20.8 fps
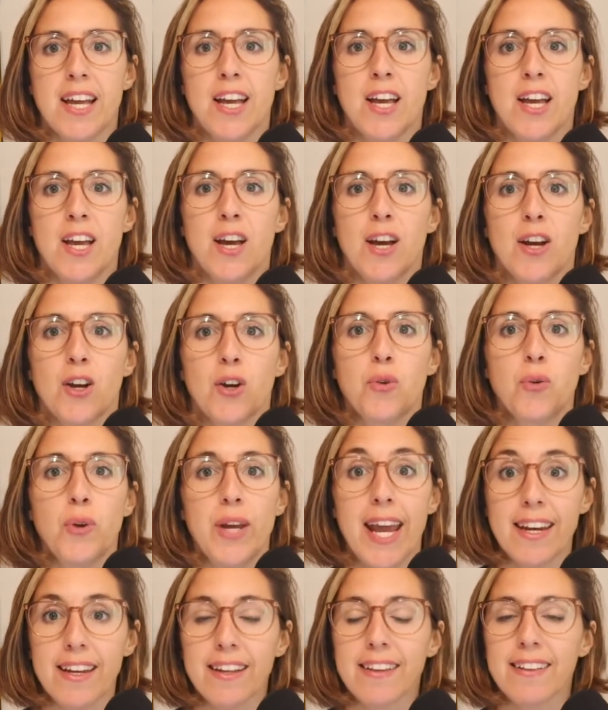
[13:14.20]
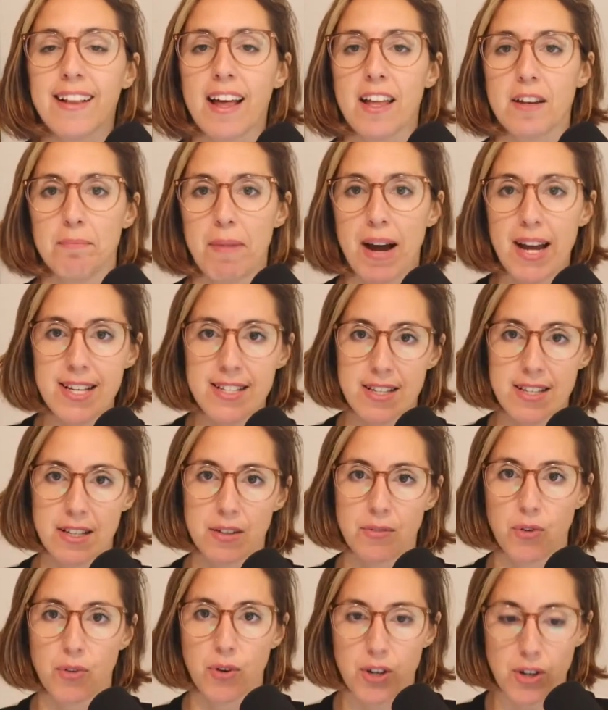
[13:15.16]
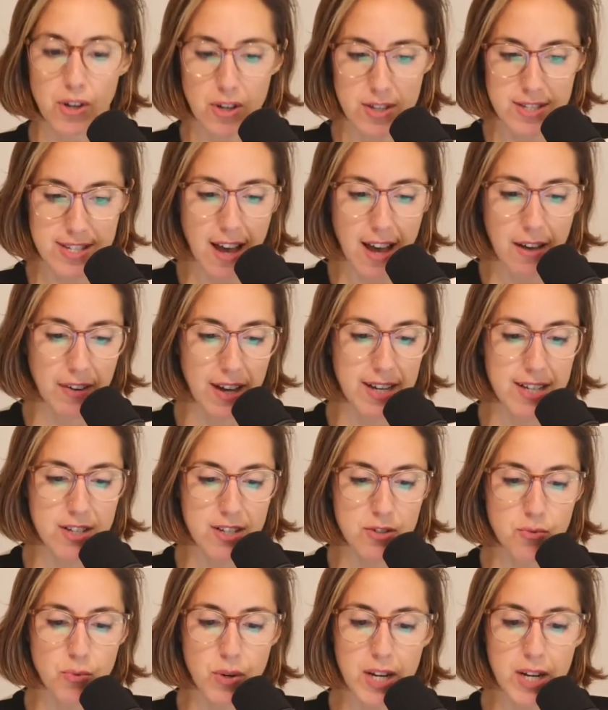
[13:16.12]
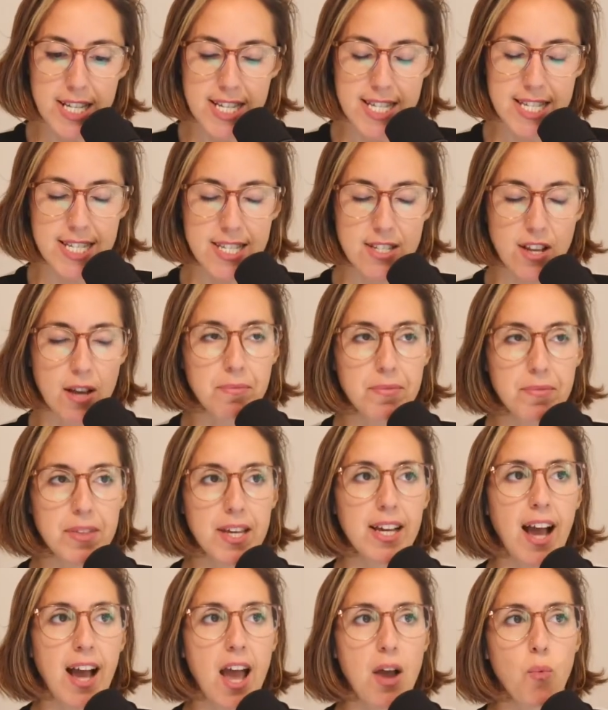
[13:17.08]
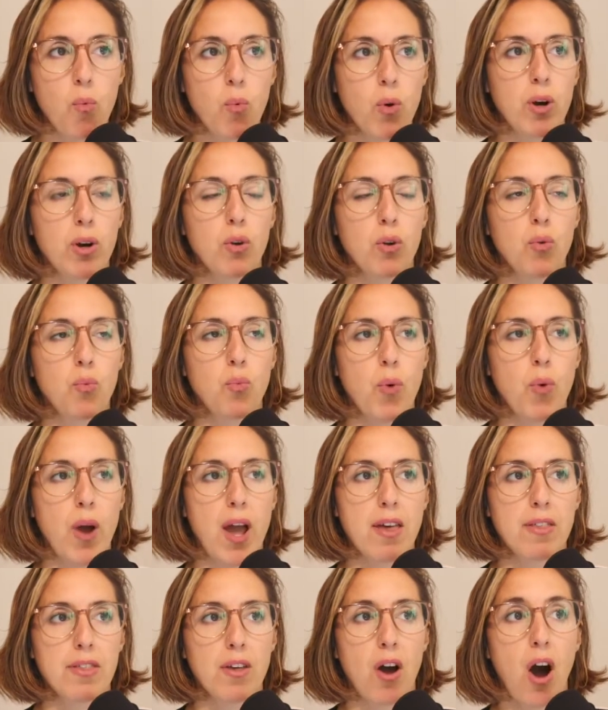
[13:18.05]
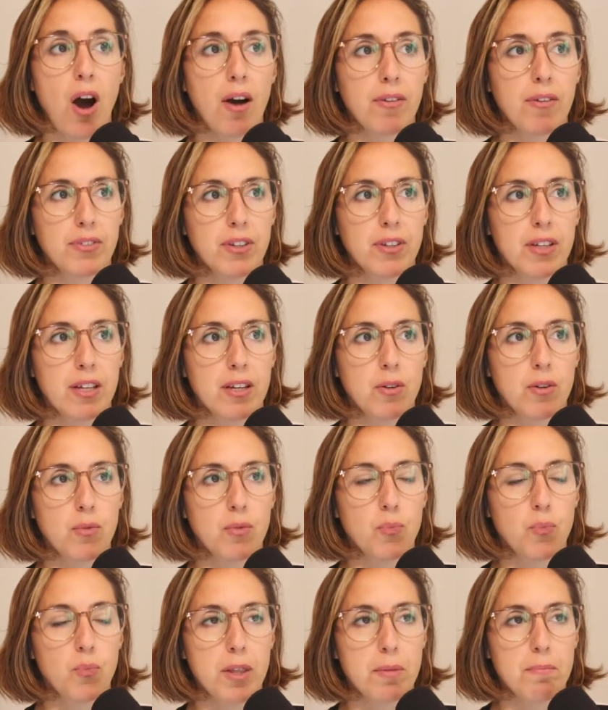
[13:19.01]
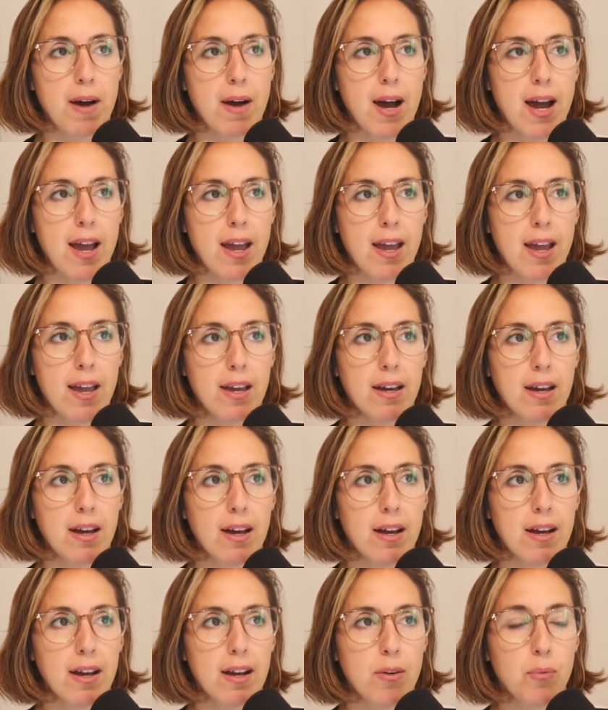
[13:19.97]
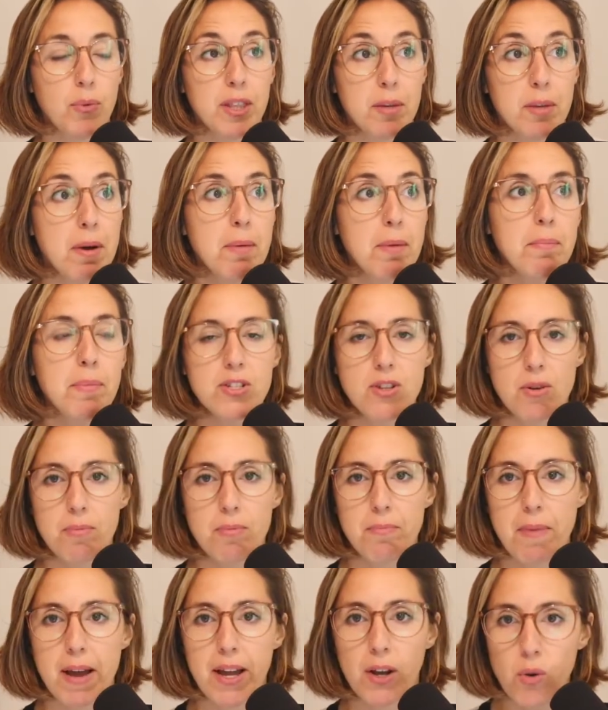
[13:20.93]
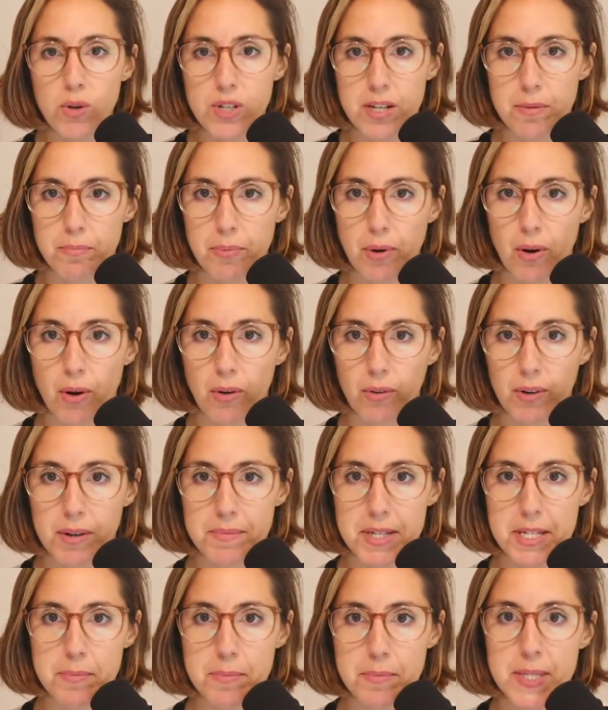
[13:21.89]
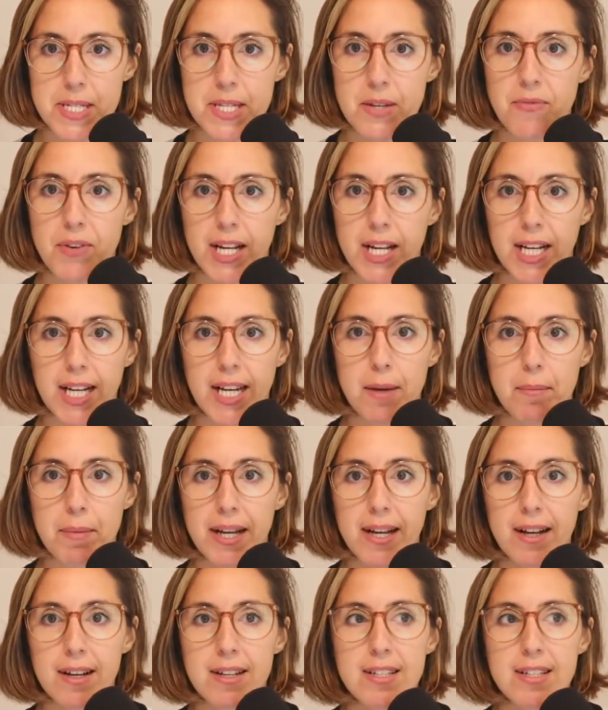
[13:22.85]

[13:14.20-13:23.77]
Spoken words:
creating that mindset for yourself. And it's really something I work with often with with the members of my coaching programs specifically, because